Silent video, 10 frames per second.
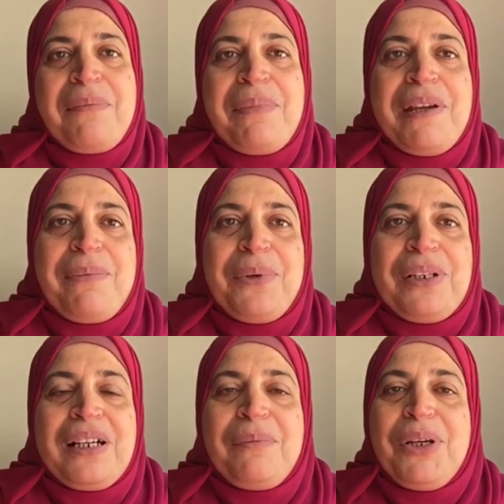
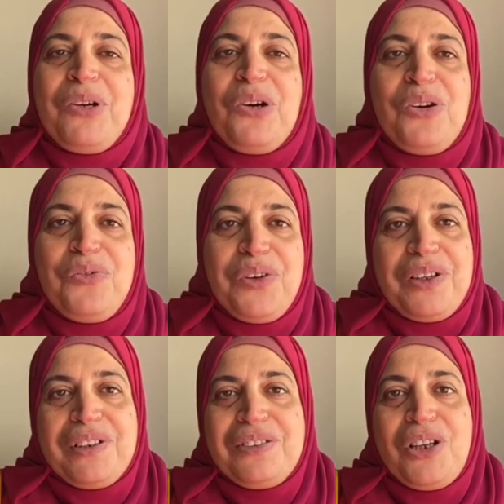people coming
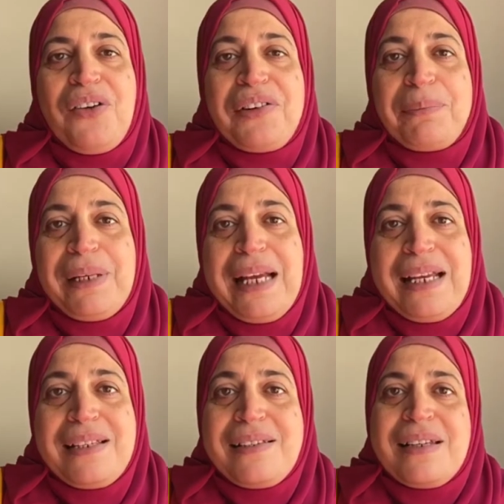over to our
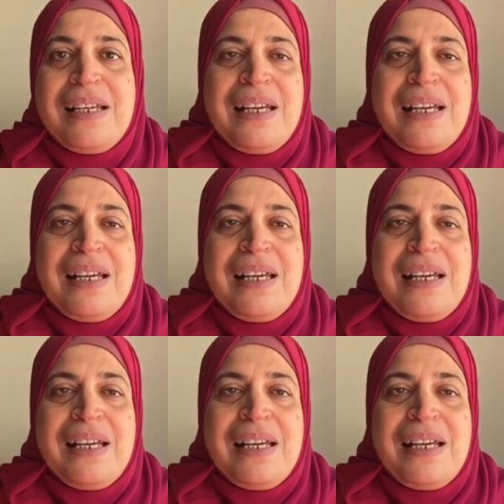place